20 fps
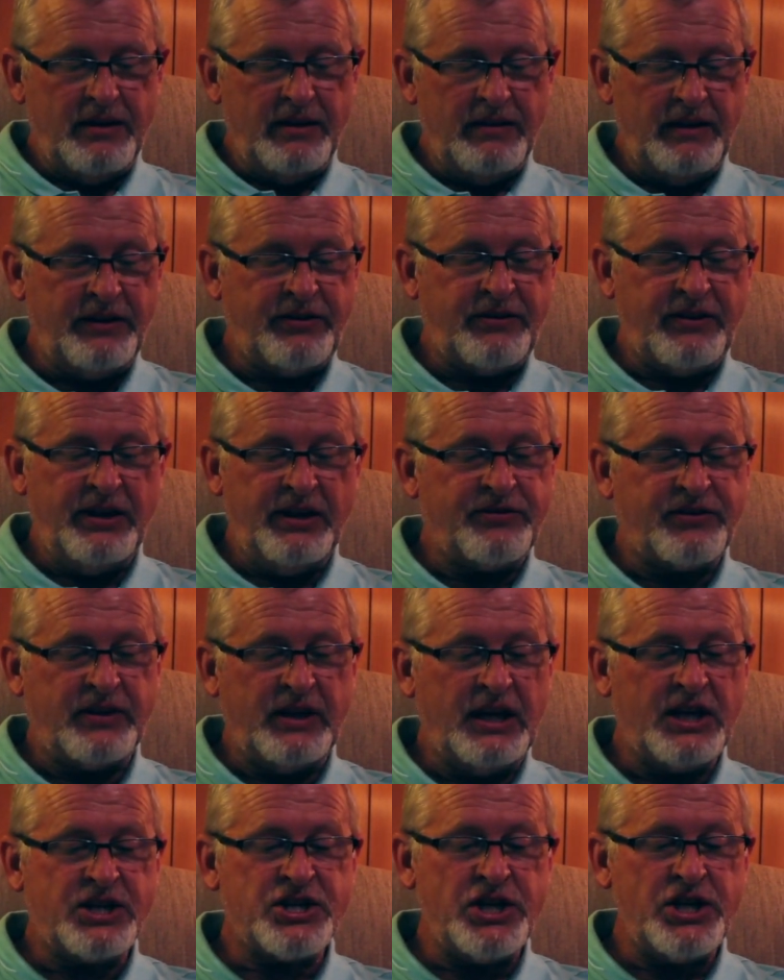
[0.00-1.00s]
"This is the
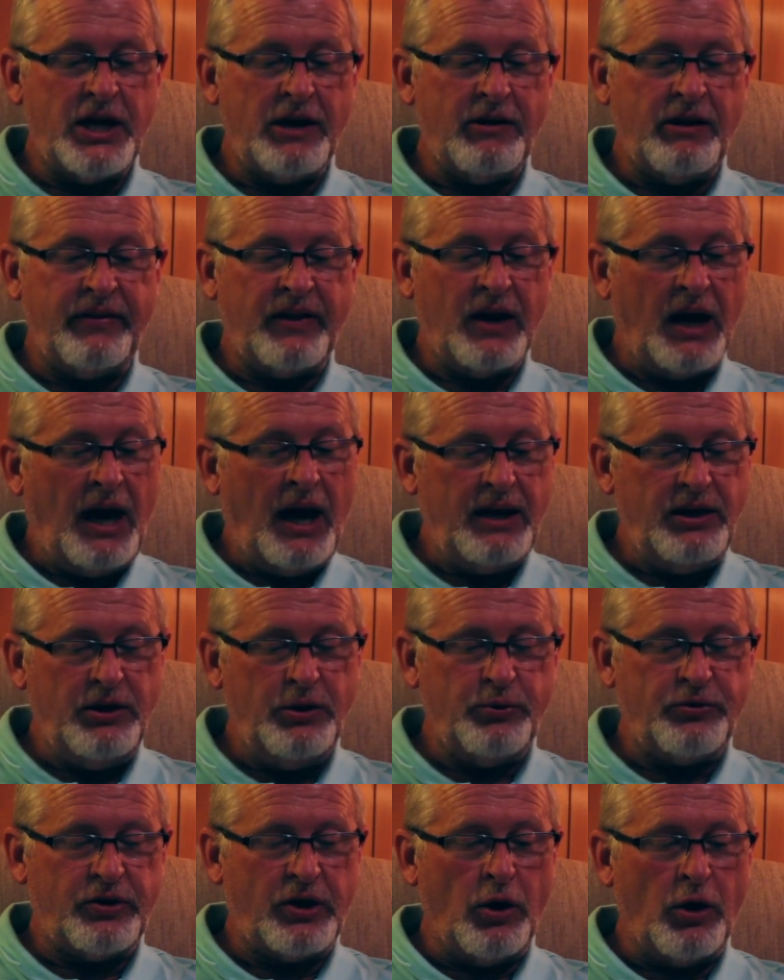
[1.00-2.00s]
dictionary that I
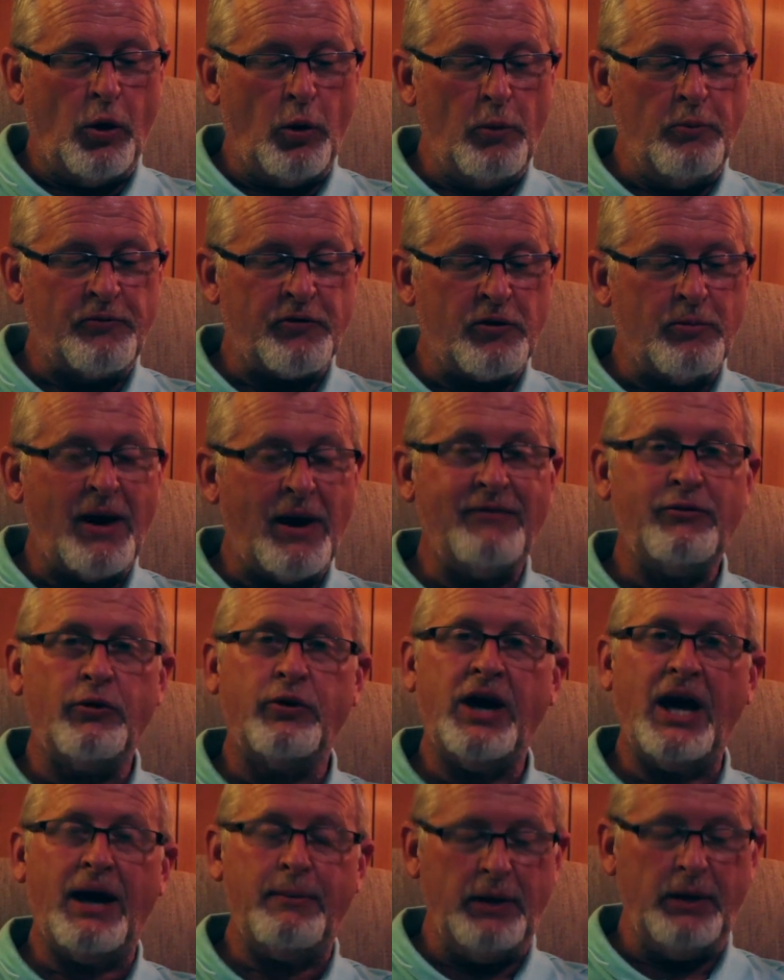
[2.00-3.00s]
use at home for my
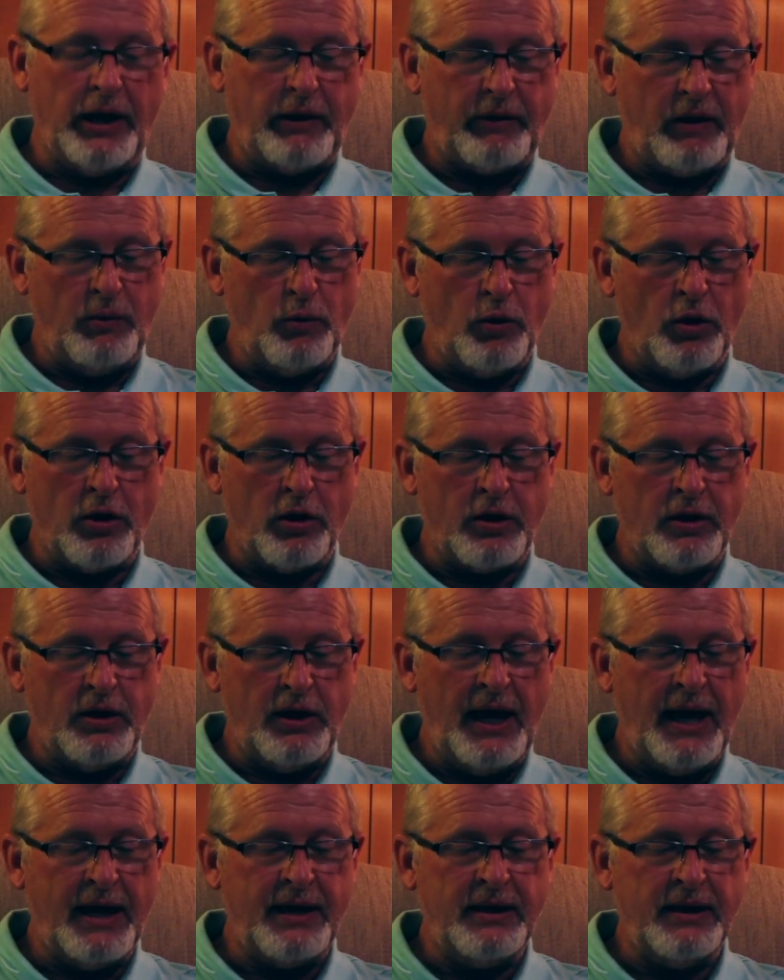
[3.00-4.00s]
vocabulary work,
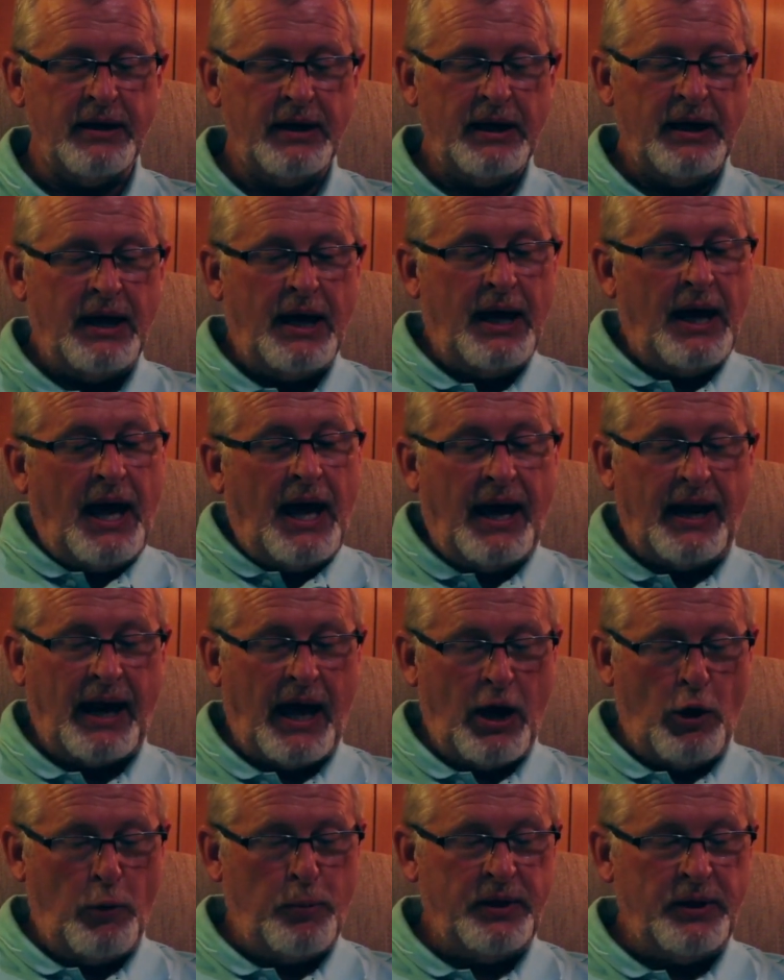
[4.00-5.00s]
and
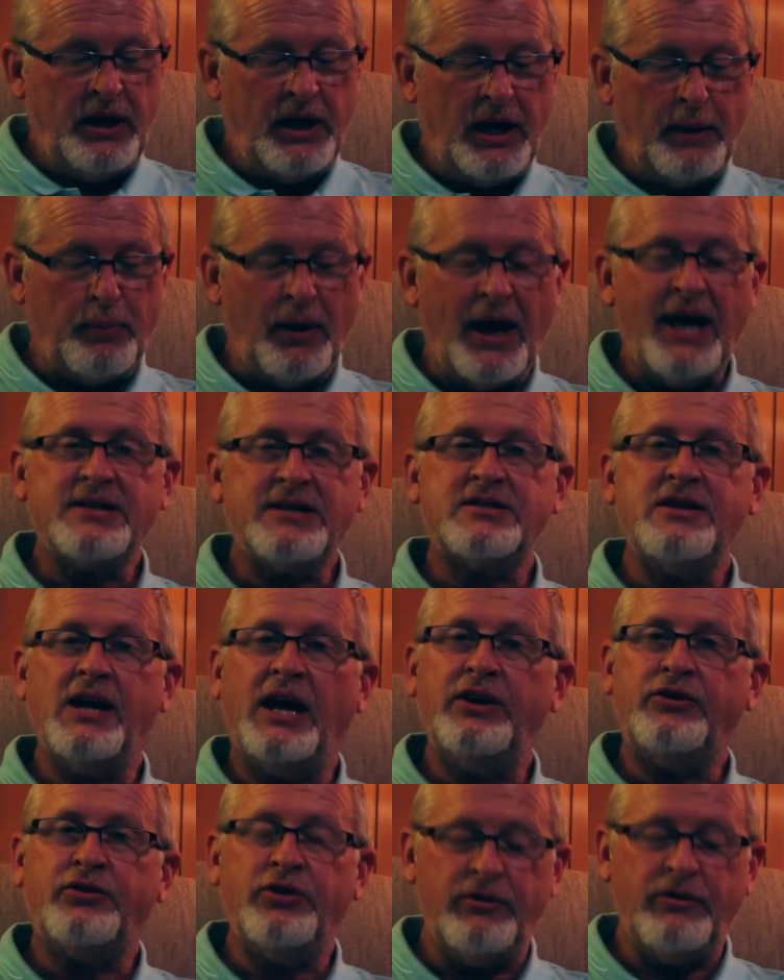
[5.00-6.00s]
I opened it up last
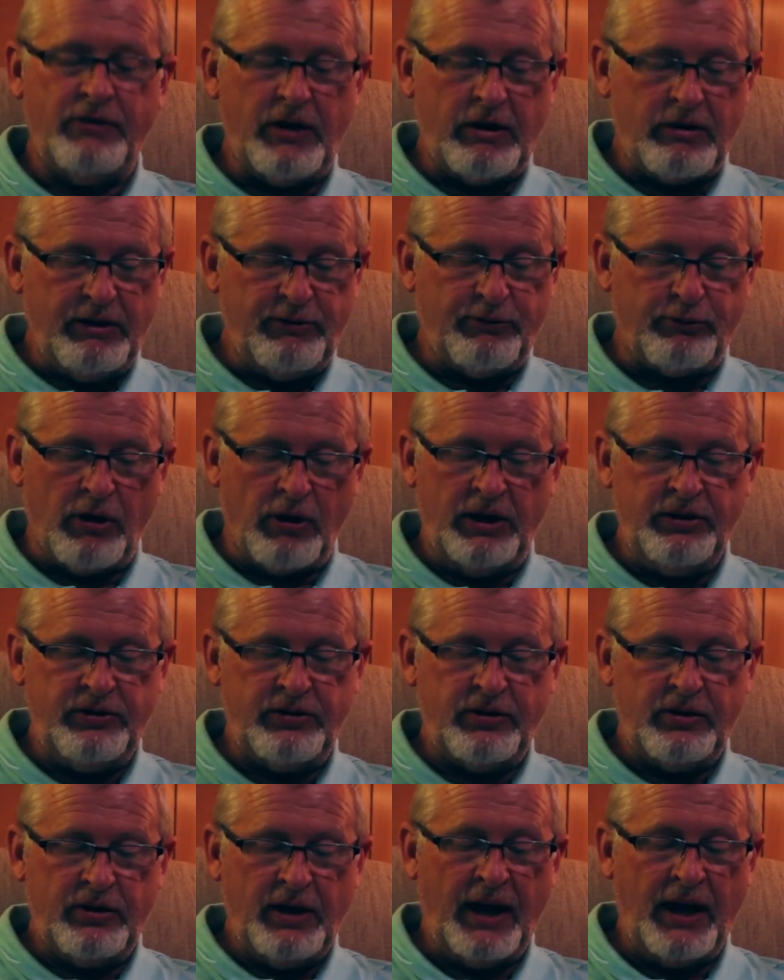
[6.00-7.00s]
night to the very
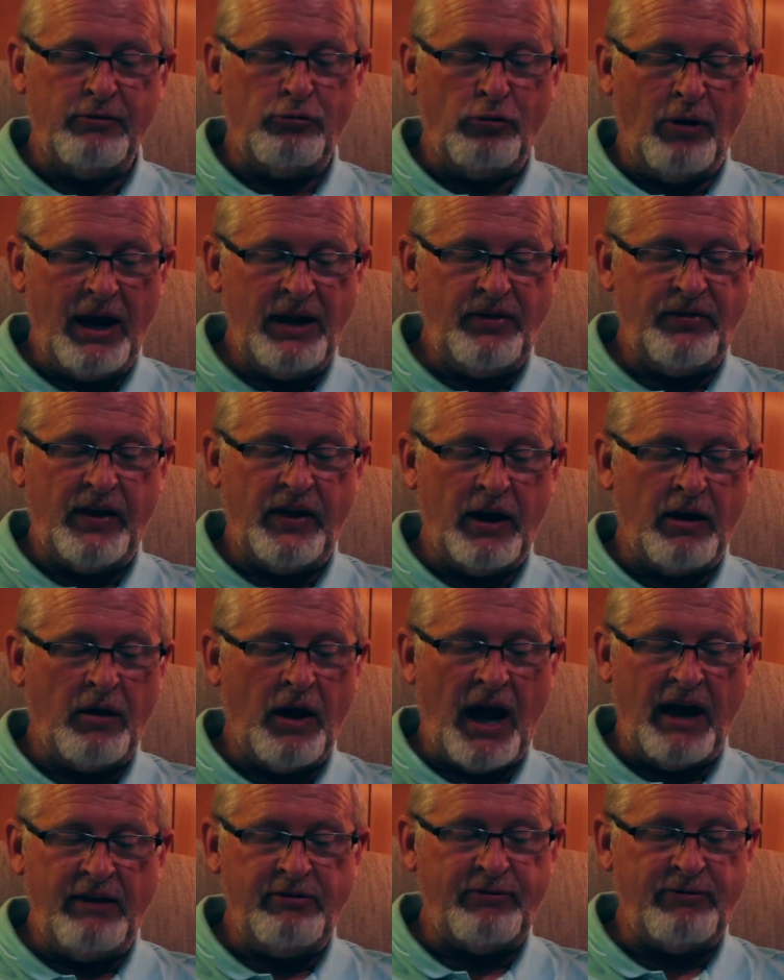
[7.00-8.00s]
front, and right there
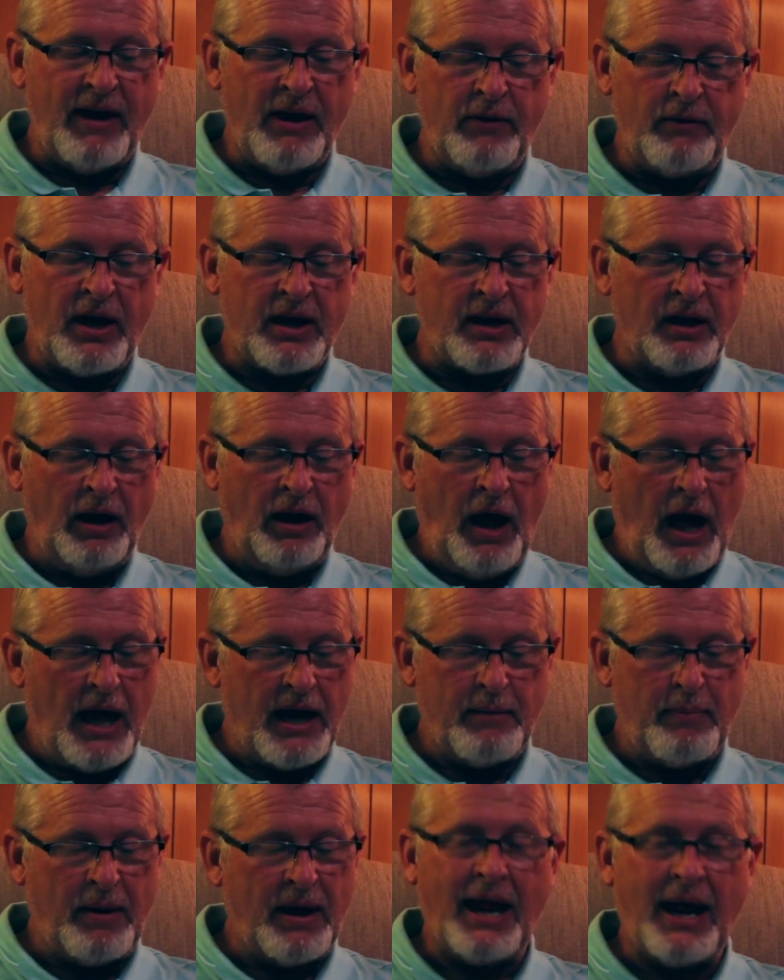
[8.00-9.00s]
I found out a
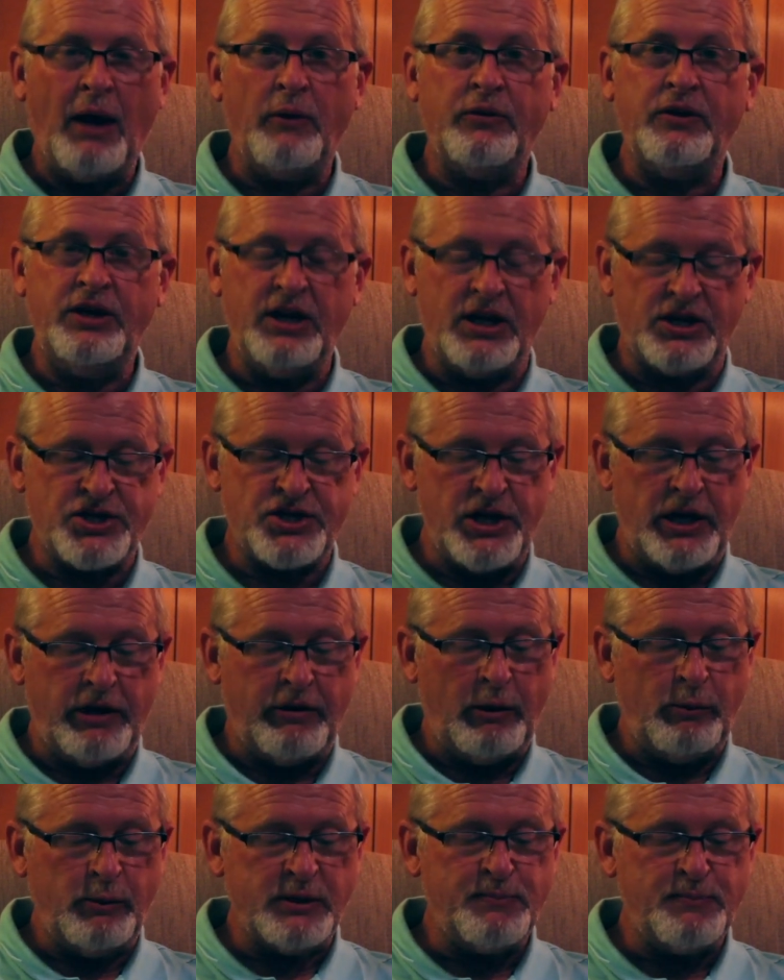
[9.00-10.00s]
lot about how the
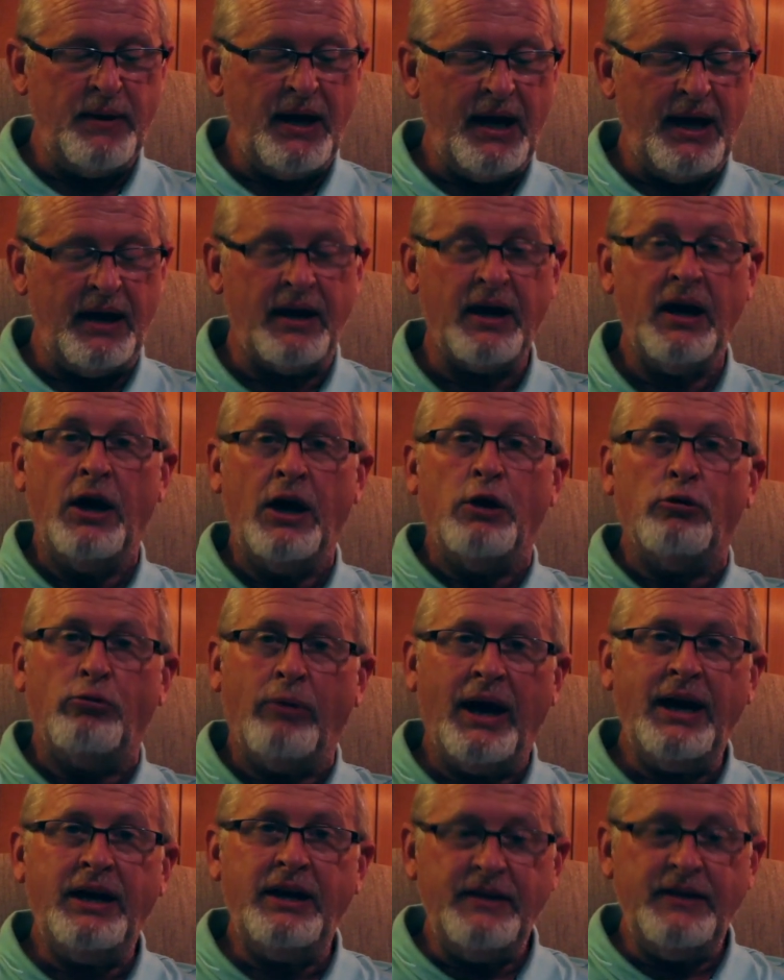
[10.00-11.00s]
dictionary was made,
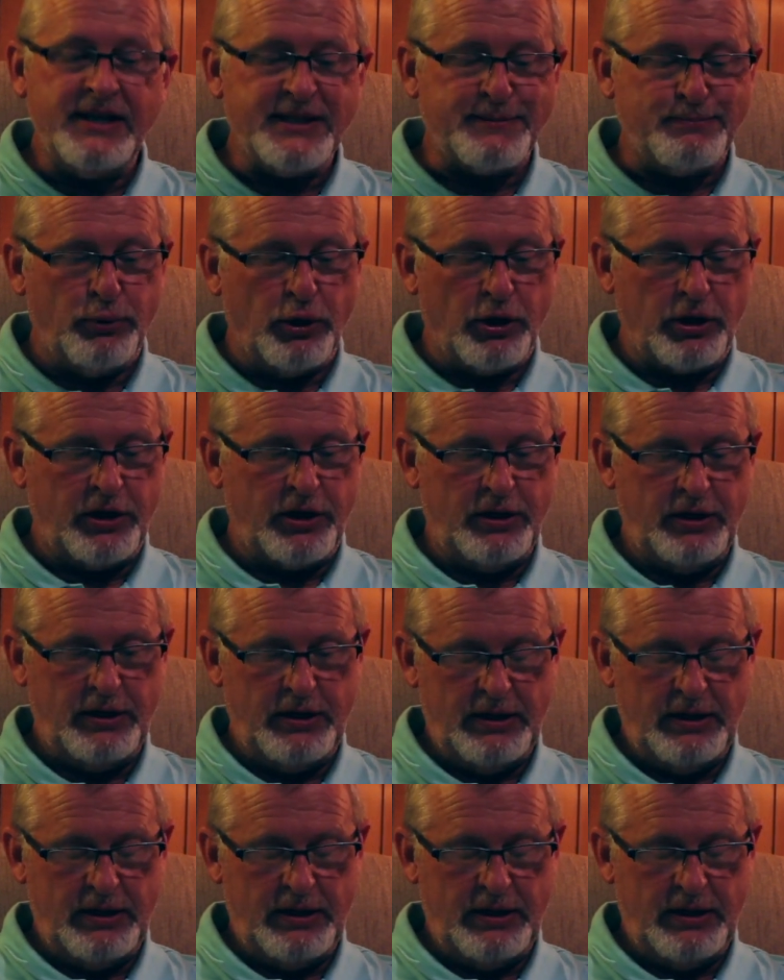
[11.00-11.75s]
right in this book.